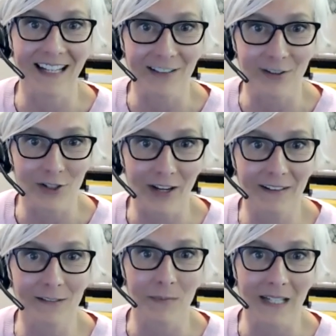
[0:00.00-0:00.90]
It
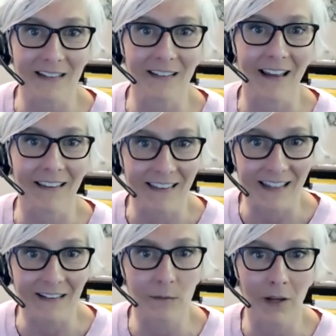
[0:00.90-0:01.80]
just means that this